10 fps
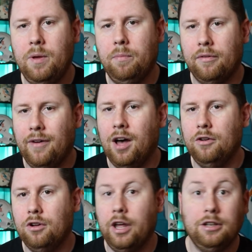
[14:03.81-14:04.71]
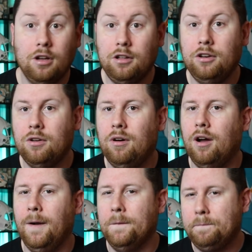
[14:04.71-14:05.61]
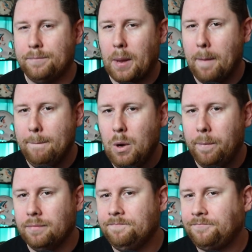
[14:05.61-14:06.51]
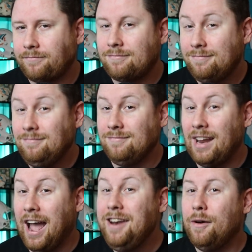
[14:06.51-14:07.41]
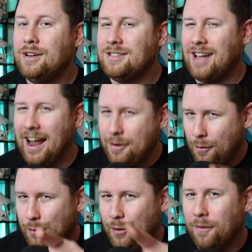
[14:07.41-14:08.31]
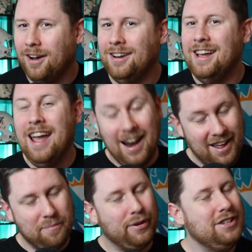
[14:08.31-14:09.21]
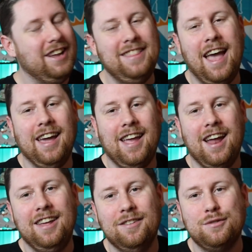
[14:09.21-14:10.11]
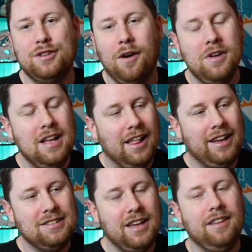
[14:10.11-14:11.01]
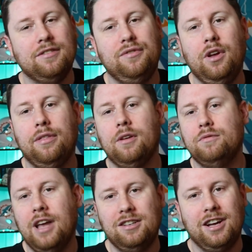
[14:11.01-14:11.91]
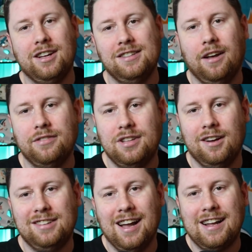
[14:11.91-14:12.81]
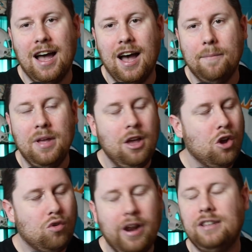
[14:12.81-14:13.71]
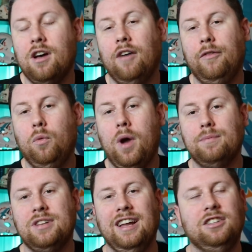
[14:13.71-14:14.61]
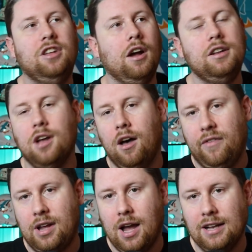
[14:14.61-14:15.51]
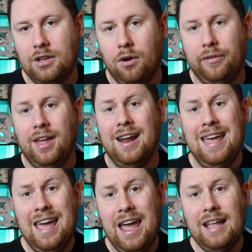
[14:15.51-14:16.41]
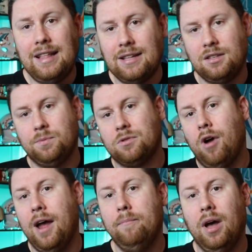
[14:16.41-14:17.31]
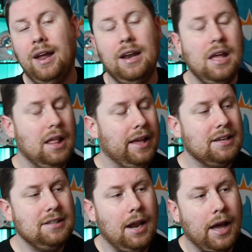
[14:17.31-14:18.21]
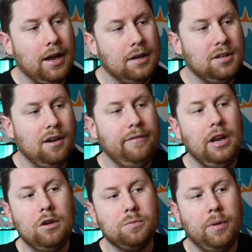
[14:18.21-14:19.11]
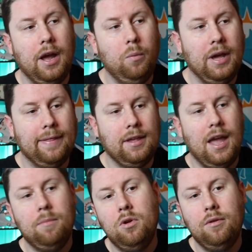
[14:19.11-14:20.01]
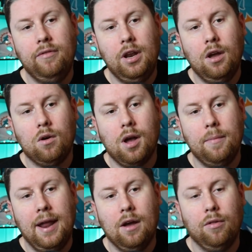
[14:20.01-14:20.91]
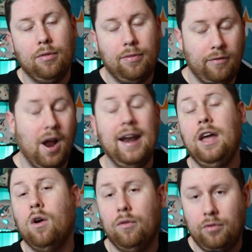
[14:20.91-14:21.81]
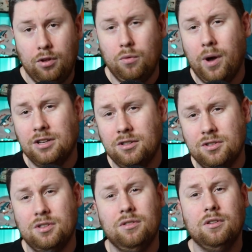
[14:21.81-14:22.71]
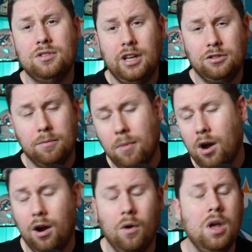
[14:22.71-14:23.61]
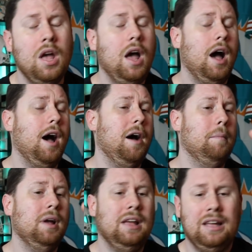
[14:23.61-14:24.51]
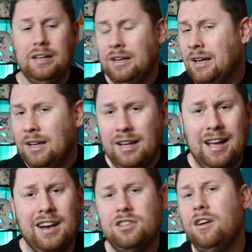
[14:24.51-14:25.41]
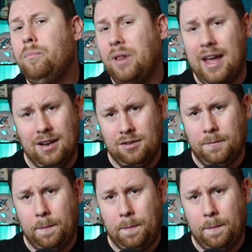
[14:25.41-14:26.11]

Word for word: people to follow, and you're like, Douglie DouglieDoWrong. Boop, I notice. I know who you are, and I appreciate the heck out of you. So, like I said, give this video a thumbs up. Check out dolphins talk dot com. Great dolphin website. Ton of dolphin content over there. Hit that subscribe button. Like I said, I got a ton of videos planned. We got the Cam Newton video coming out Friday, or for you watching this on Thursday, tomorrow. Um, got a ton planned.